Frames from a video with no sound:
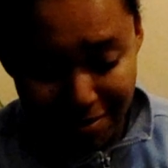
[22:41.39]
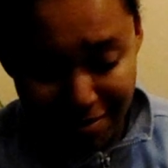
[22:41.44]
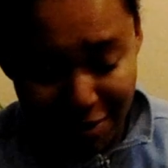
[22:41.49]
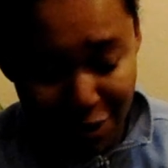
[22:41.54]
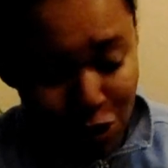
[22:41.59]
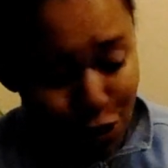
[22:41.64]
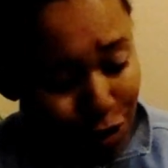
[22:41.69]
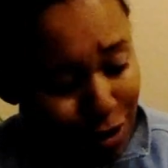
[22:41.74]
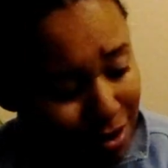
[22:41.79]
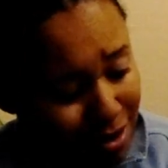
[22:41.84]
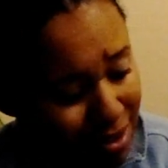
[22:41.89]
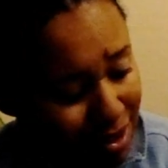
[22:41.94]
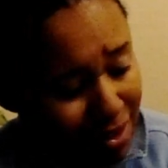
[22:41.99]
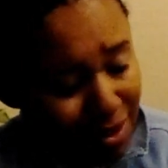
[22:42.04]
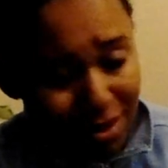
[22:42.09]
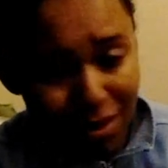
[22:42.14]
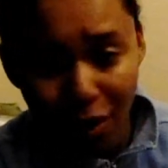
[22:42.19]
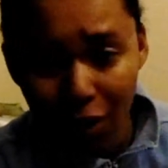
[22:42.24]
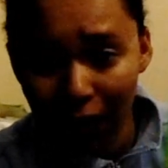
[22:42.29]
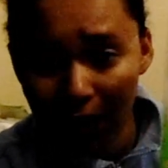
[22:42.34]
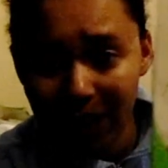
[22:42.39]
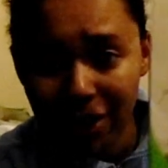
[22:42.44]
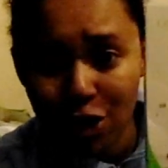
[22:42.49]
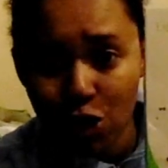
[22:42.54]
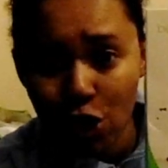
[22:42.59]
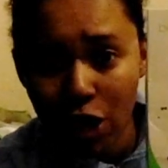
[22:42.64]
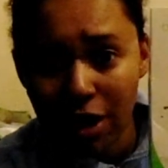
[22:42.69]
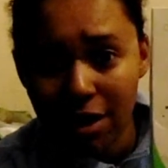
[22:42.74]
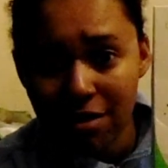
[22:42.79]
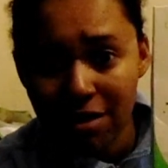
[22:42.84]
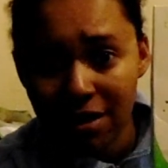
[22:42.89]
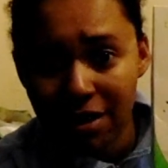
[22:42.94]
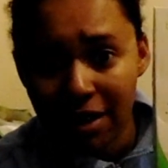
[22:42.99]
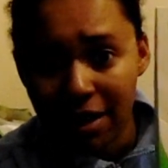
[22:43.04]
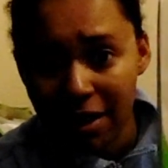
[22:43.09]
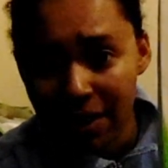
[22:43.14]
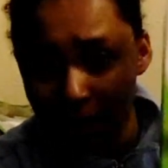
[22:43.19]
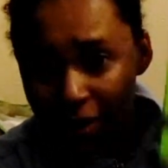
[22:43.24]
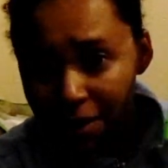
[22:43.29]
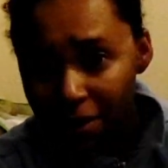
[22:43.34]
As you can see, there's hardly any shakes in
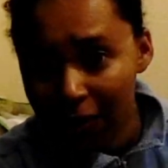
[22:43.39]
here.